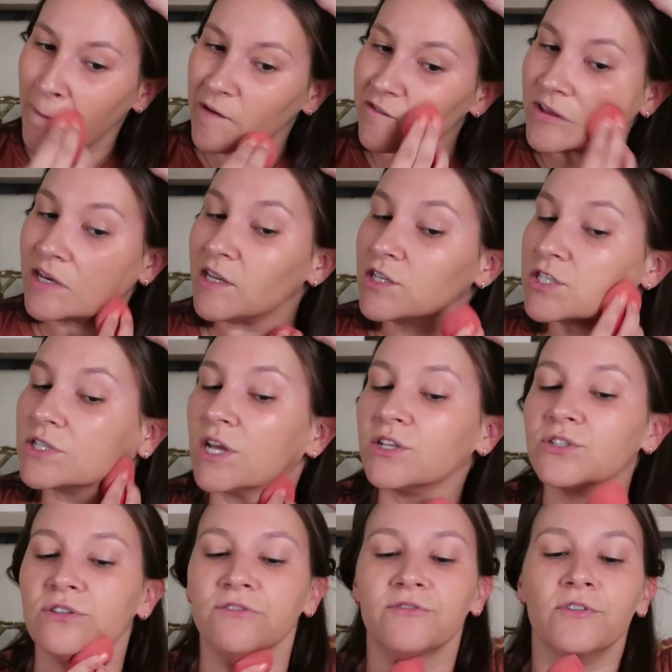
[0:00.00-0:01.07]
finish, not
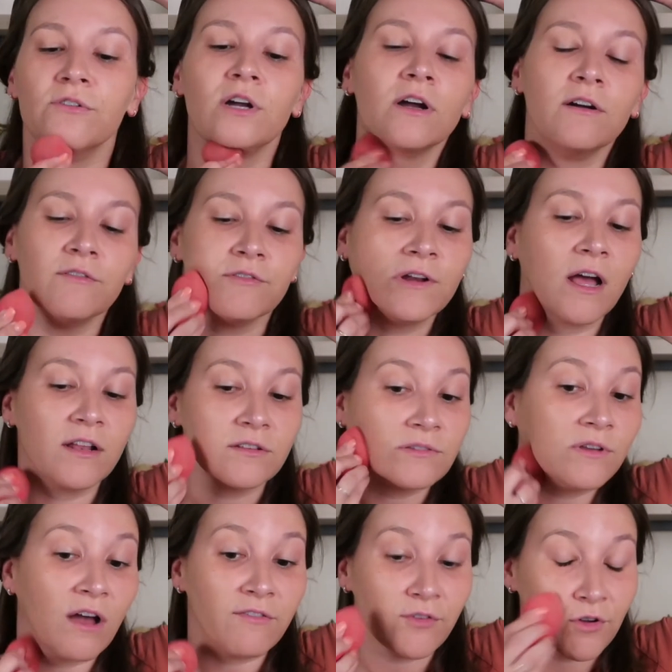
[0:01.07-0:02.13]
too full coverage,
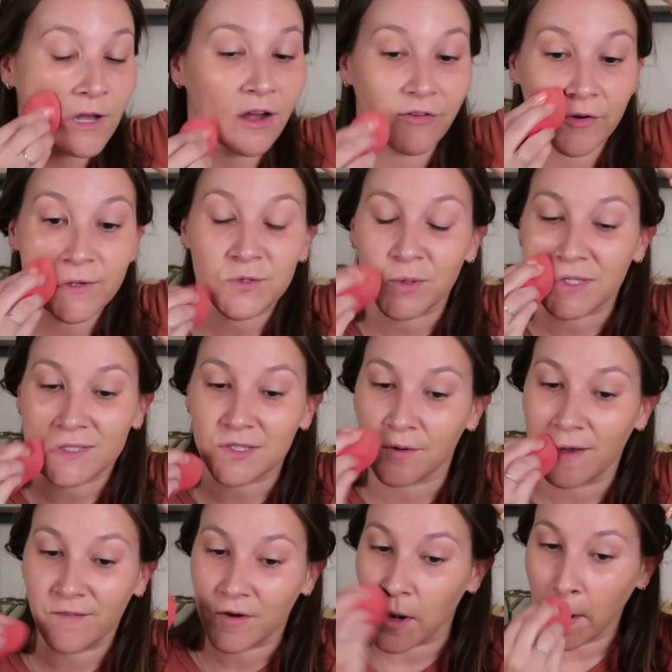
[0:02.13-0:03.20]
not full coverage
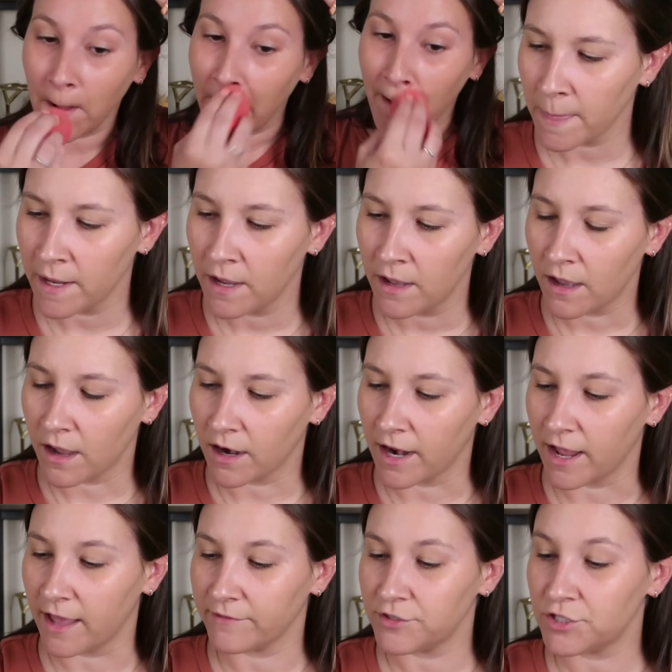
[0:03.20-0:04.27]
whatsoever. All right,
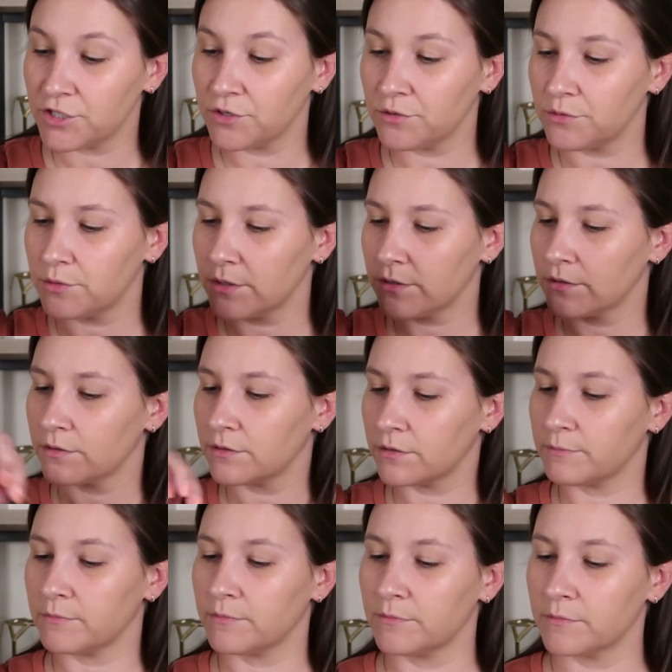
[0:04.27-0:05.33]
I have 2
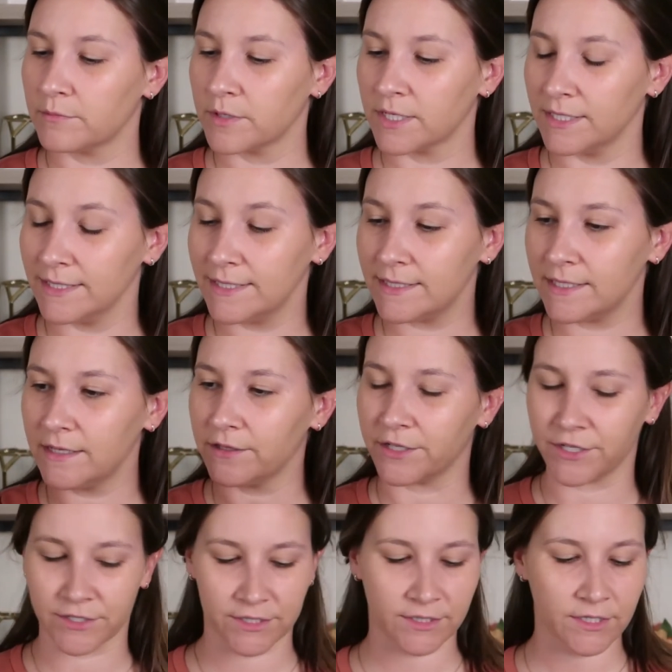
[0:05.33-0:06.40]

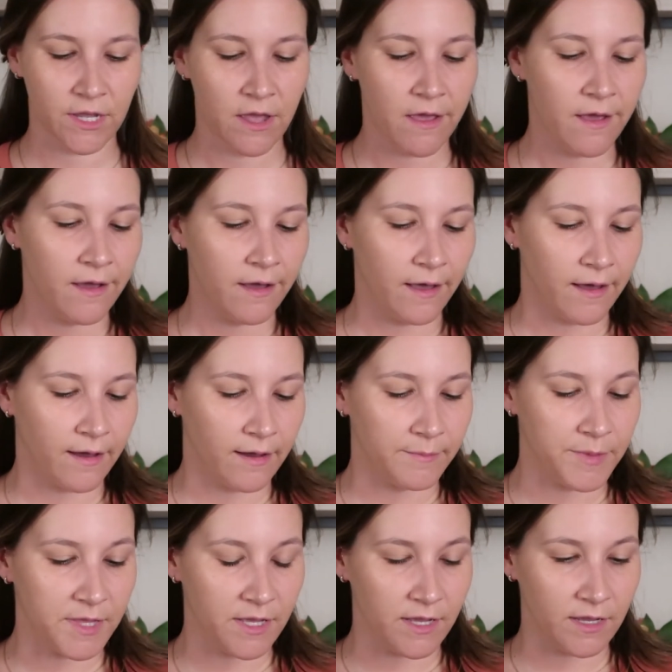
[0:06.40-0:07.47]
concealers.
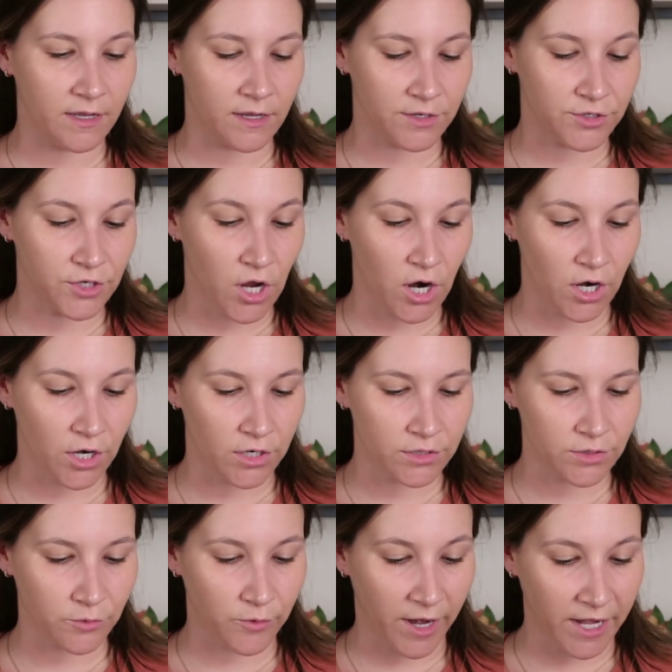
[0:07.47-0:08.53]
The NARS
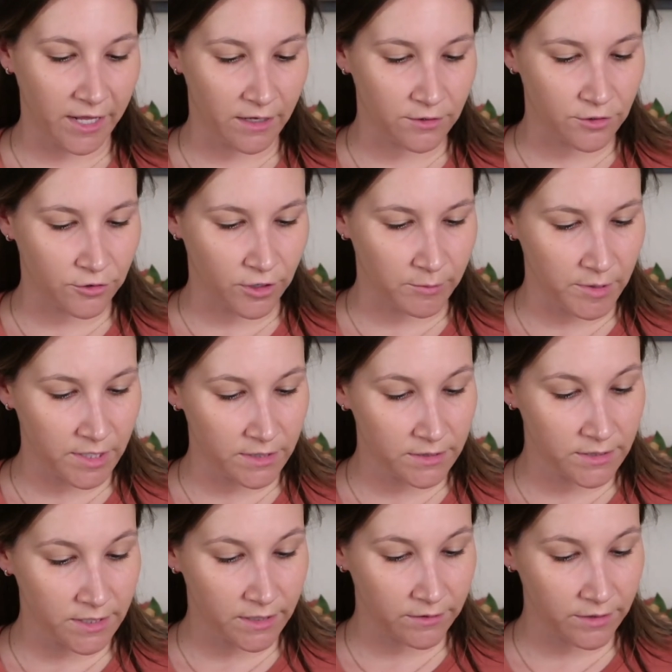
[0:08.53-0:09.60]
Radiant Creamy
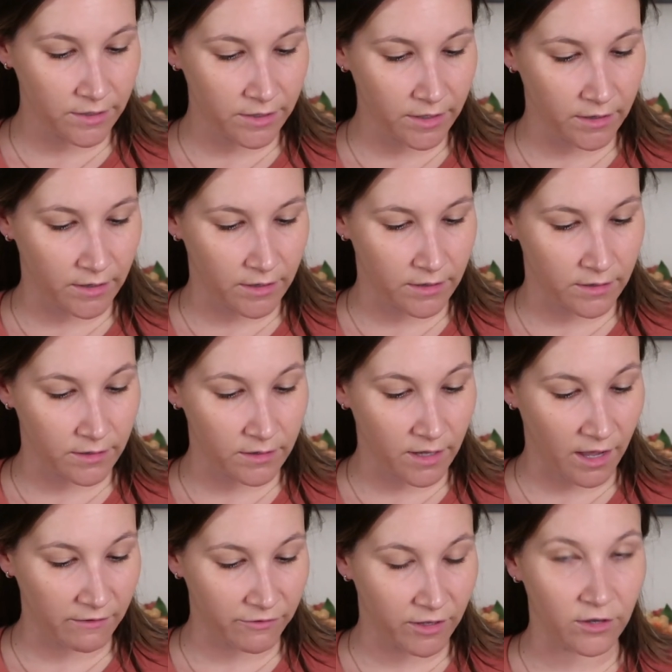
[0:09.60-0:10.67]
Concealer in
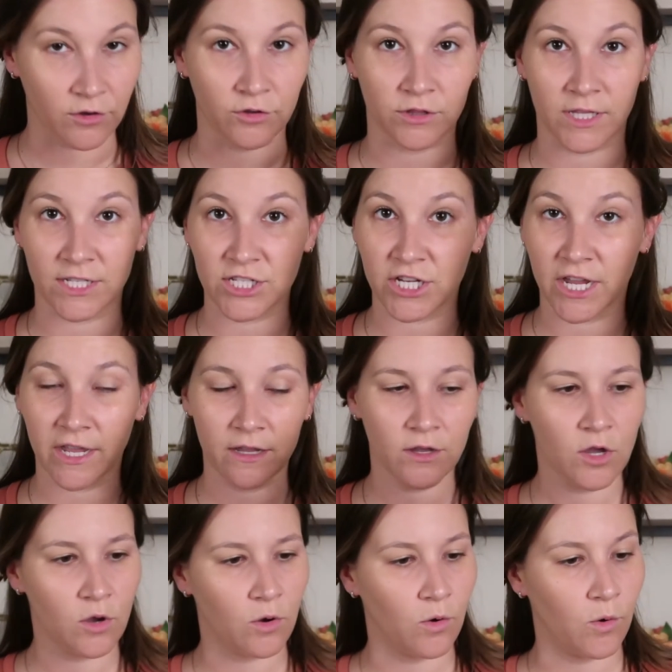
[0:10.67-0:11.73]
Cafe Con Leche,
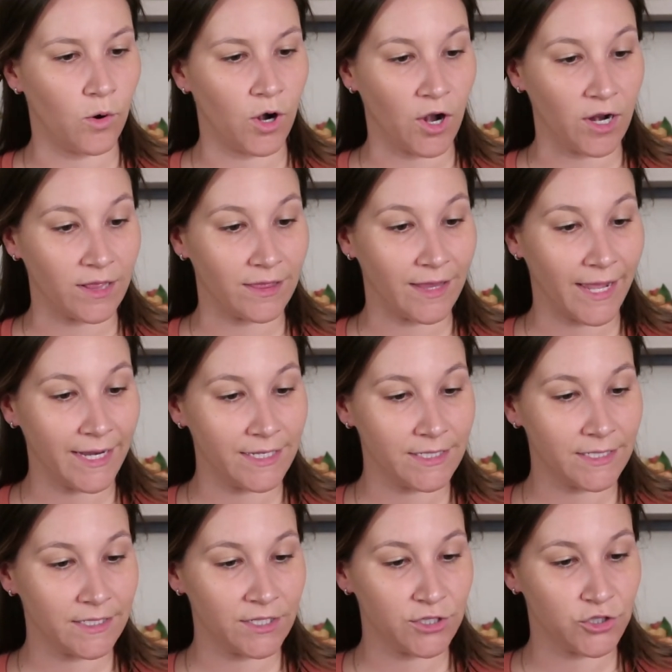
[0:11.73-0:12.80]
or Light
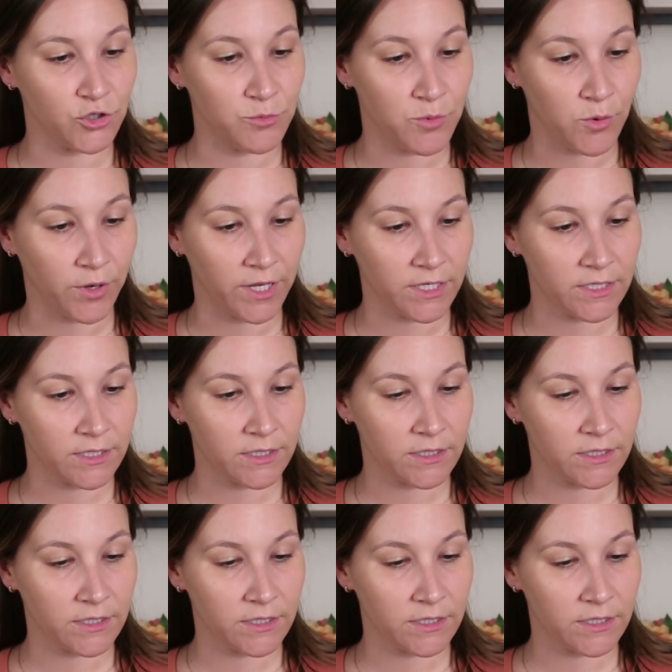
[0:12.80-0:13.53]
2.6.